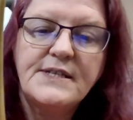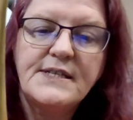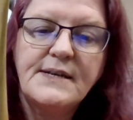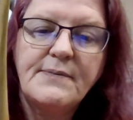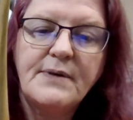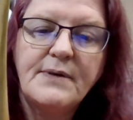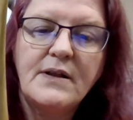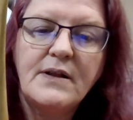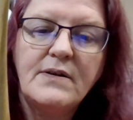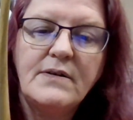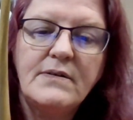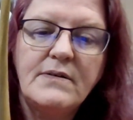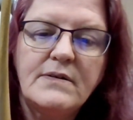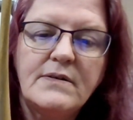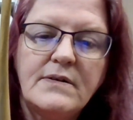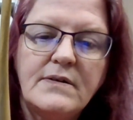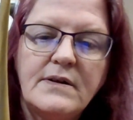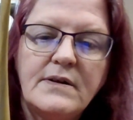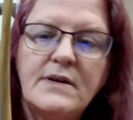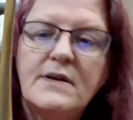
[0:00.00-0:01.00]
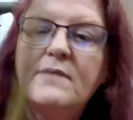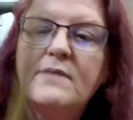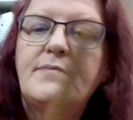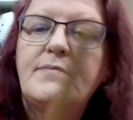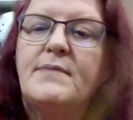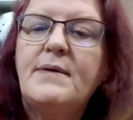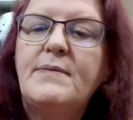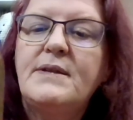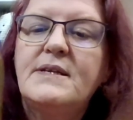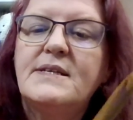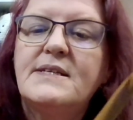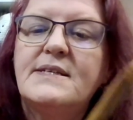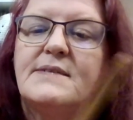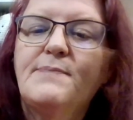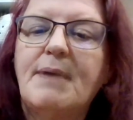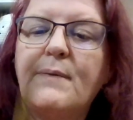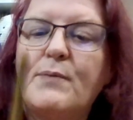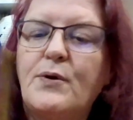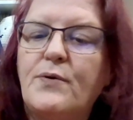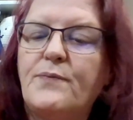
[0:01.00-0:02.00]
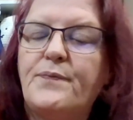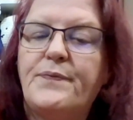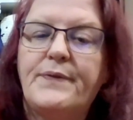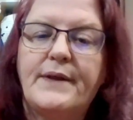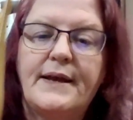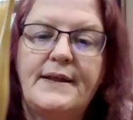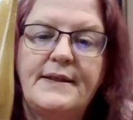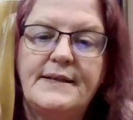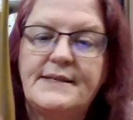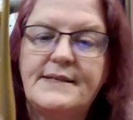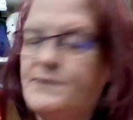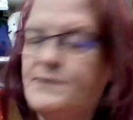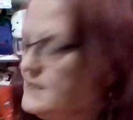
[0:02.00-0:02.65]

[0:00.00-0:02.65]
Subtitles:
same color? Maybe this is bamboo. And this